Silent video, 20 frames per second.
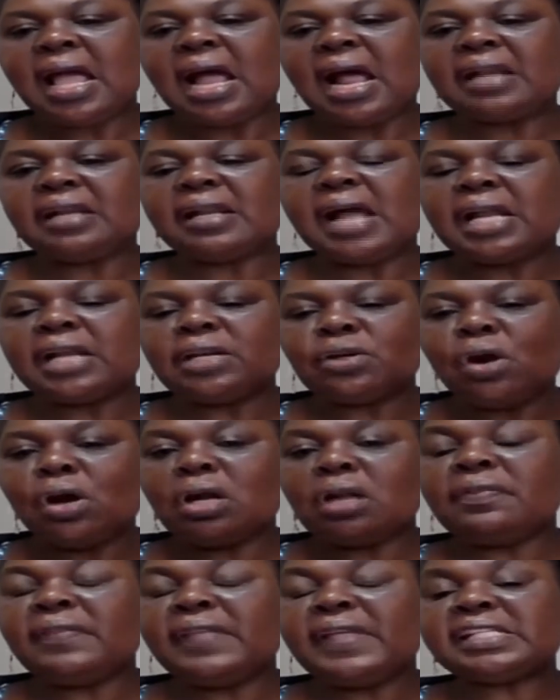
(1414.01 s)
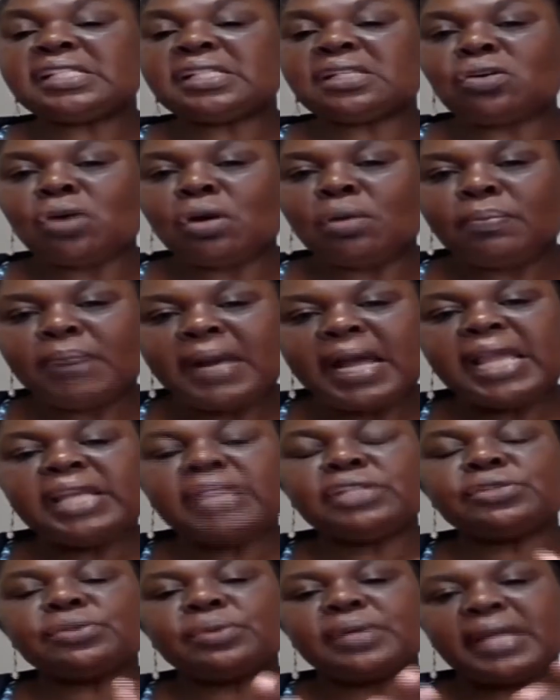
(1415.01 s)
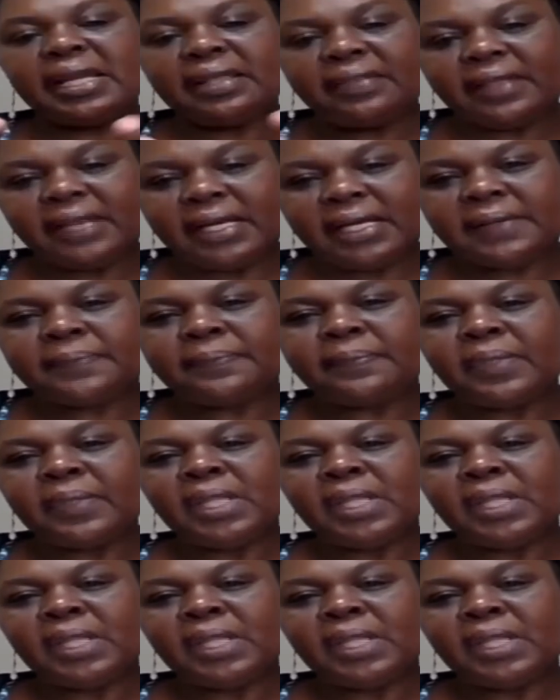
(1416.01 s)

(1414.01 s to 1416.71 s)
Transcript: And all this combined together